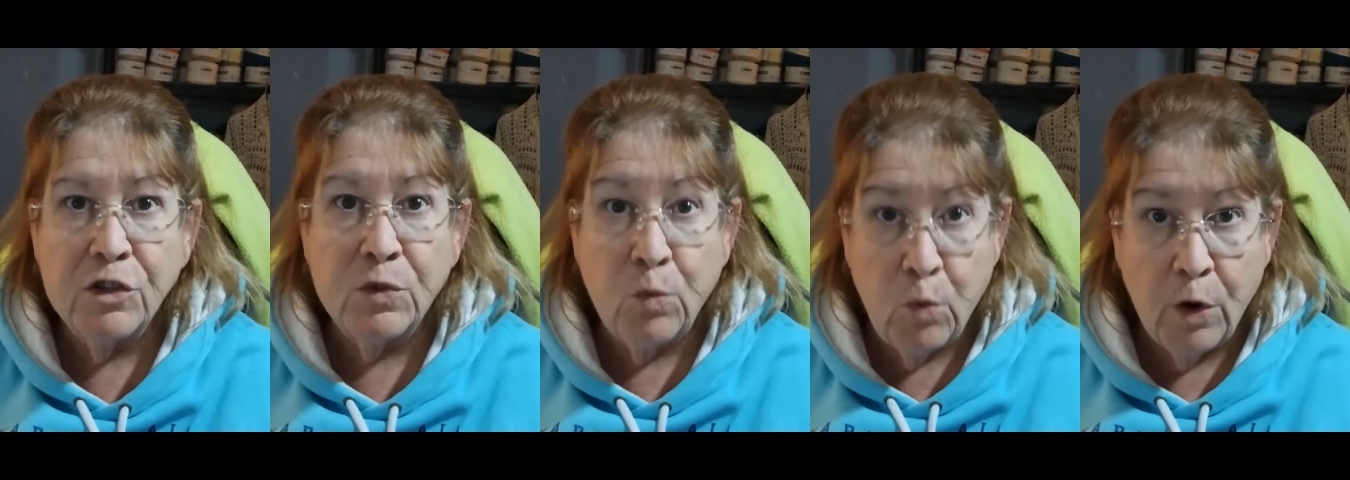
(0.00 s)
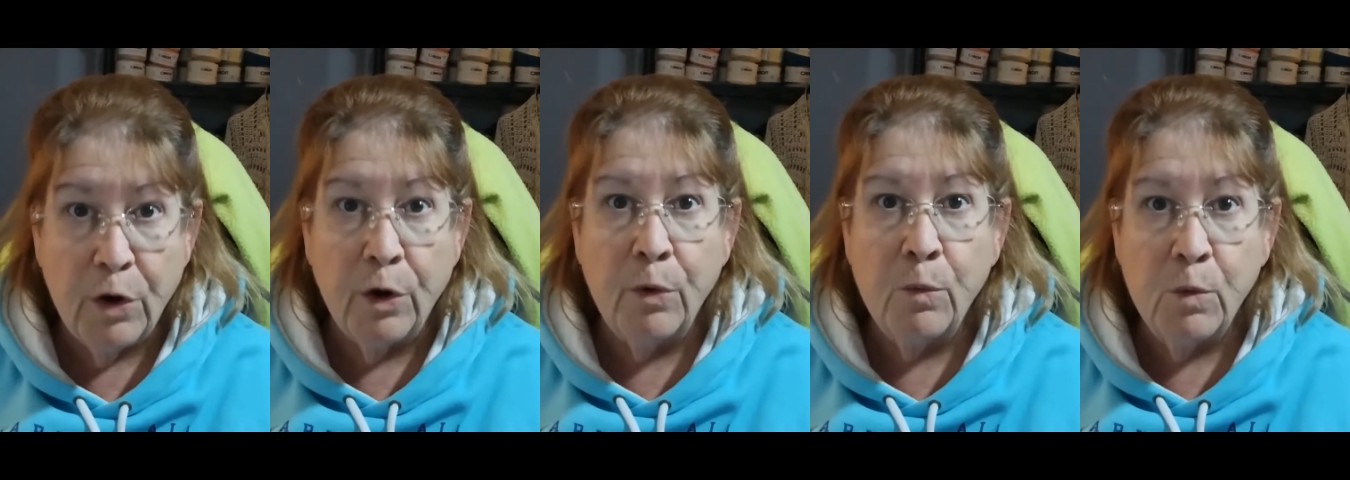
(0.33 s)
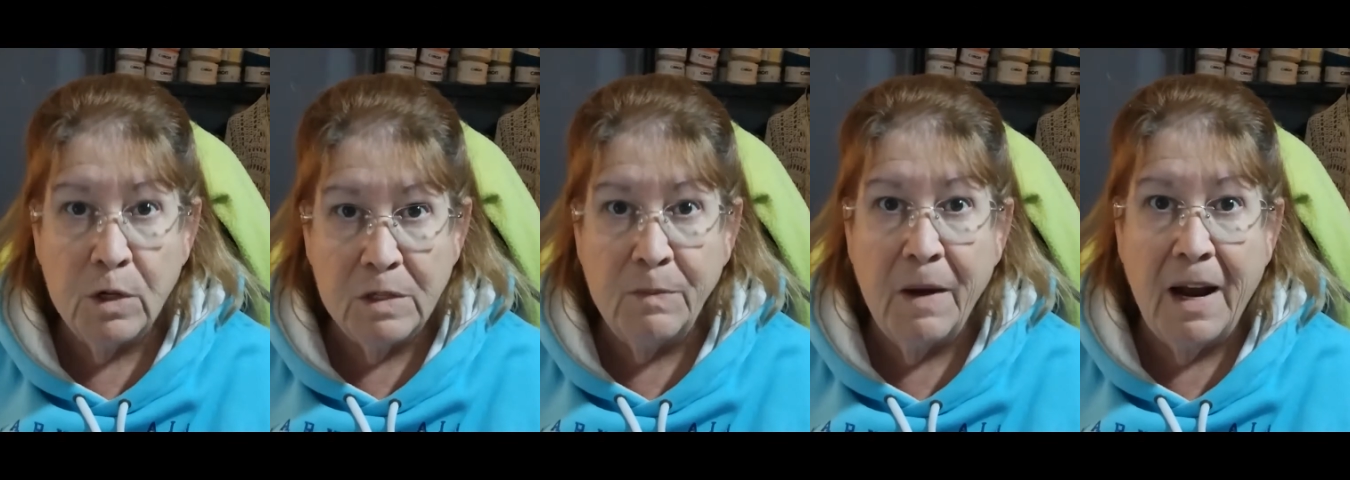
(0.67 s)
sweater
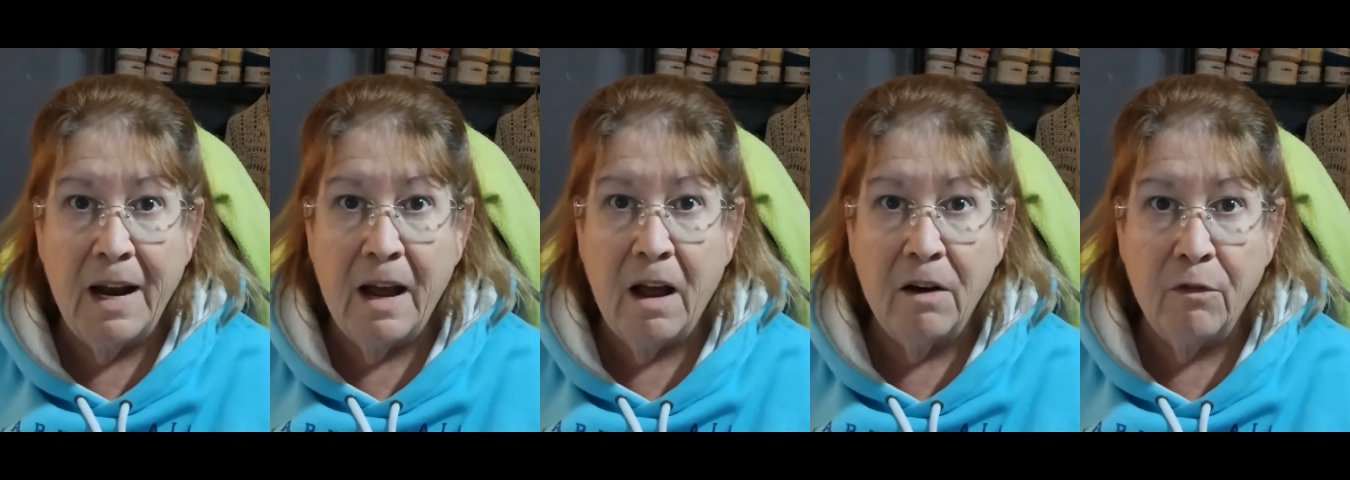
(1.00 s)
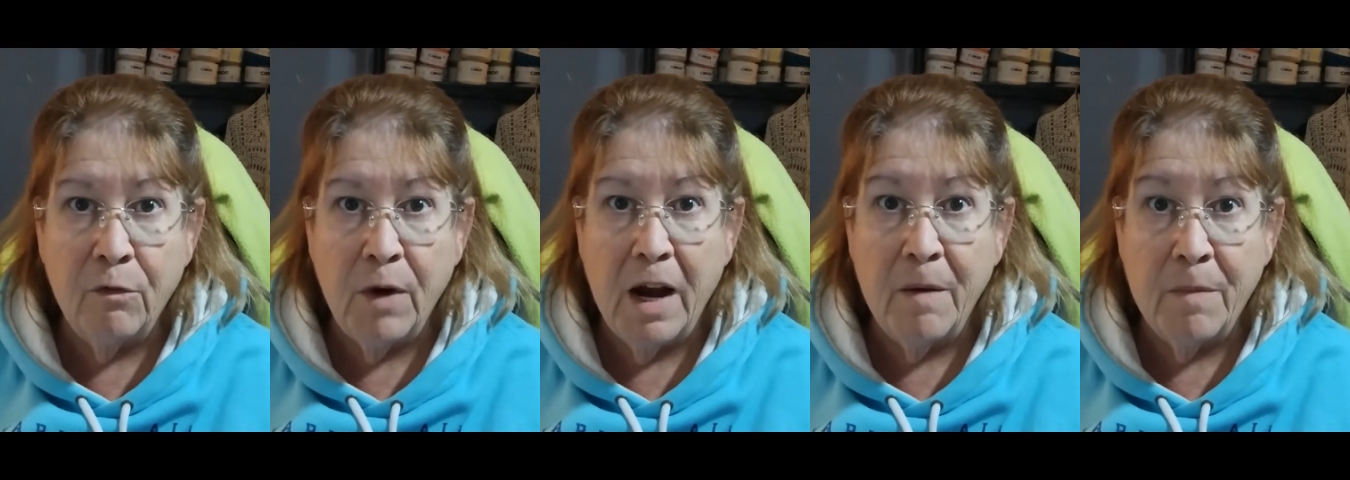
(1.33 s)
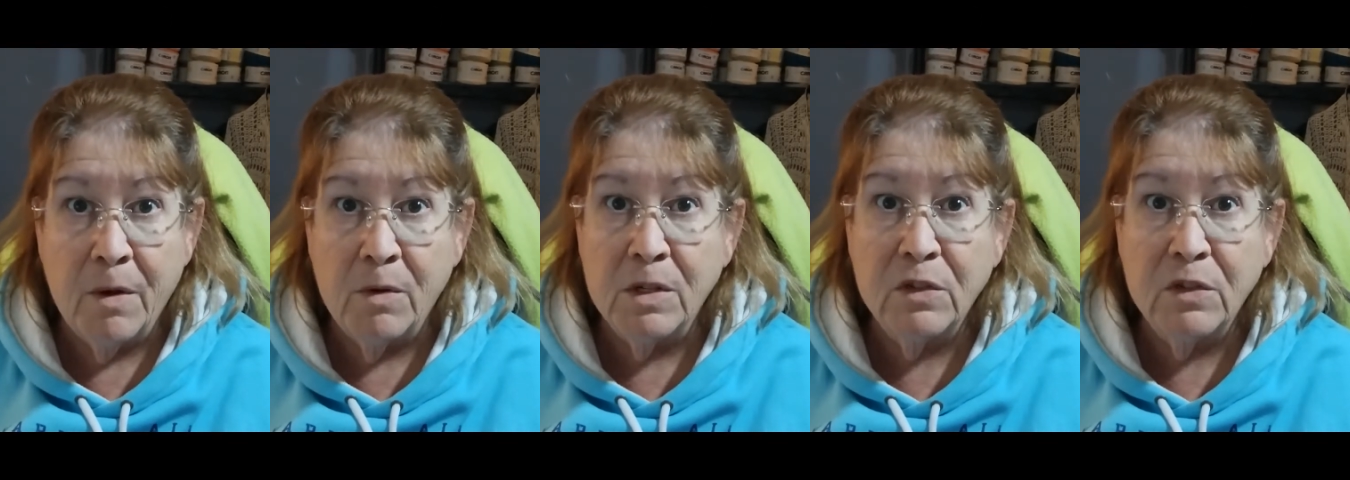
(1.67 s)
was made out of rainbow.